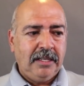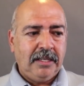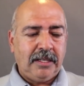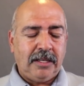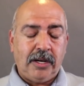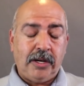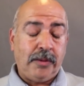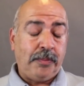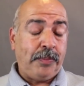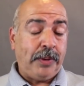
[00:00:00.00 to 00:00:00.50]

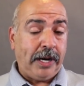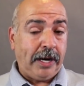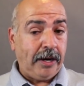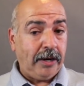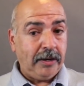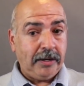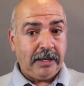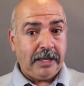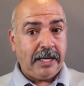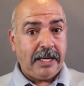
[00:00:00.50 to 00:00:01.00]

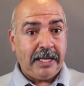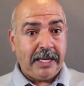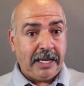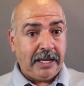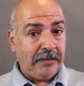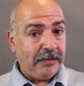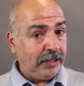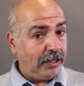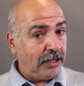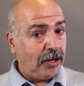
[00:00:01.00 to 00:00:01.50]
apparently,
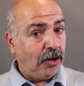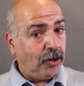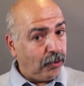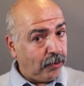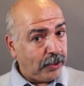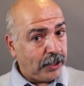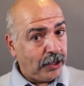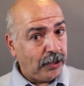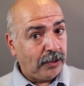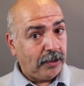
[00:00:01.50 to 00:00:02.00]
even though
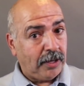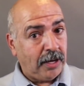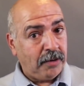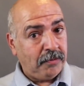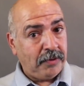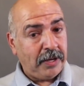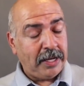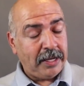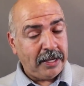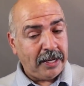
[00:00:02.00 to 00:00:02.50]
you're on
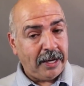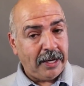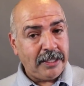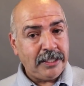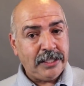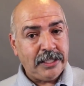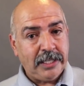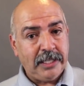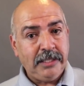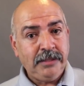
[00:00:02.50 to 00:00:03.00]

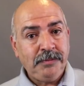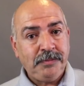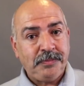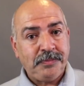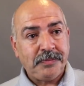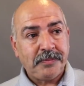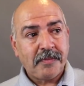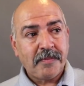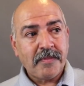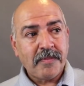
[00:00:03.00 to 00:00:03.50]
vacation,
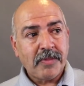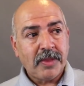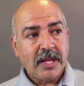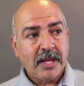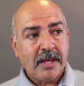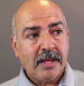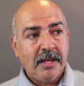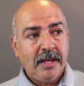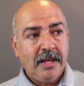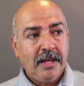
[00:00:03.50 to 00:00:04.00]

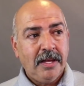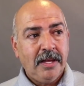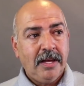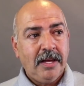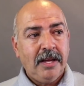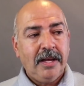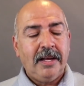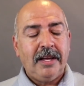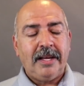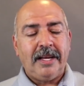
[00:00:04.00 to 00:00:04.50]

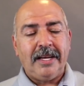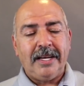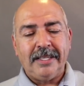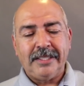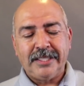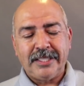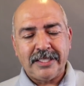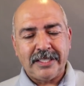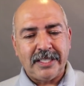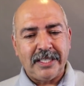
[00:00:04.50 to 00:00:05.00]

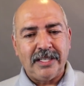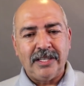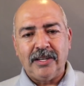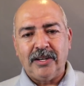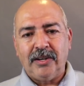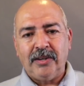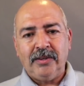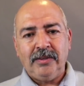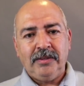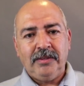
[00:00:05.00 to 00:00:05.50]
it's
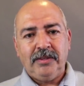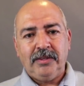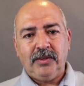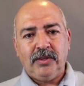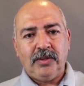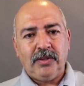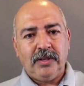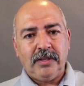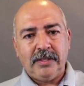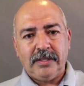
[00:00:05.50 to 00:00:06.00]
still,
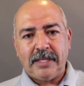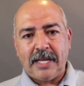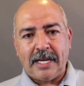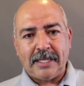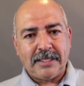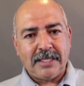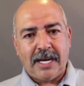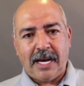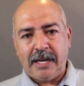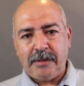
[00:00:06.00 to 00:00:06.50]
that
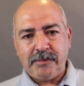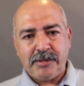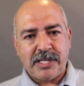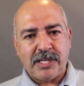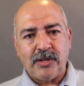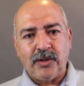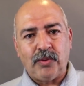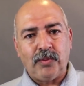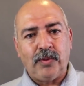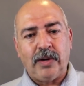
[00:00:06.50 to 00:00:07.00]
time
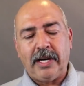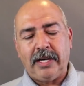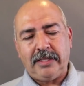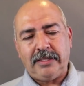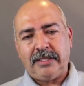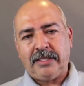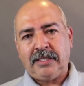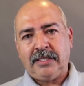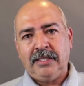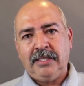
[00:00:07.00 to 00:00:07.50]
still
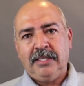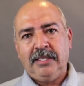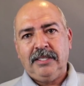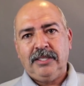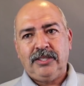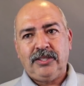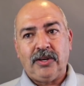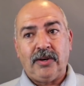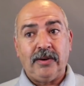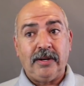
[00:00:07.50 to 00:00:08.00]
runs.
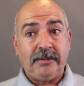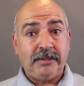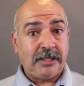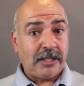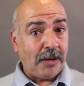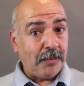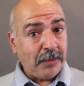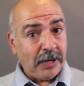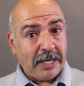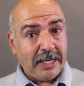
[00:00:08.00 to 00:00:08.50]
So if
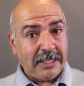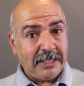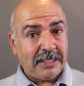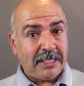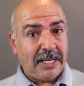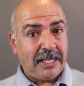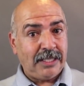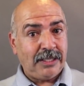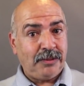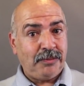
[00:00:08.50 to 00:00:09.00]
somebody
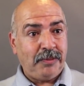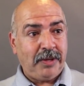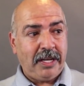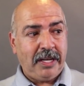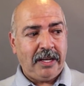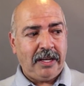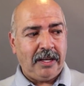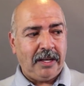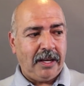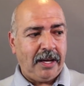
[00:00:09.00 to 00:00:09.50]
sends
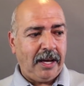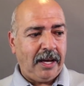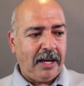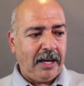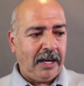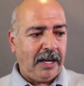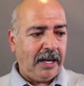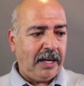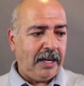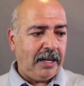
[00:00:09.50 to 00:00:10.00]
me
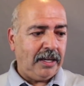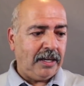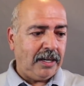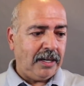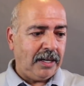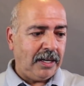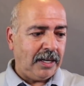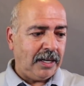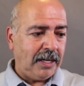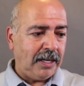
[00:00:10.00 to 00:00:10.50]

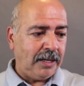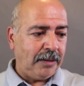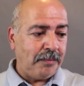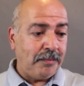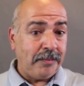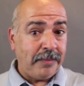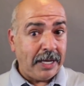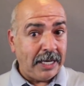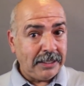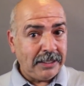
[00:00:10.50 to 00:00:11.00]
a
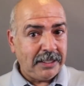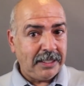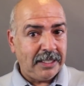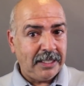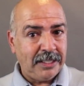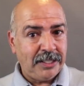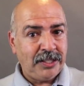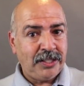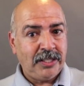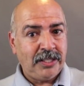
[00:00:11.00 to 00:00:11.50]
message,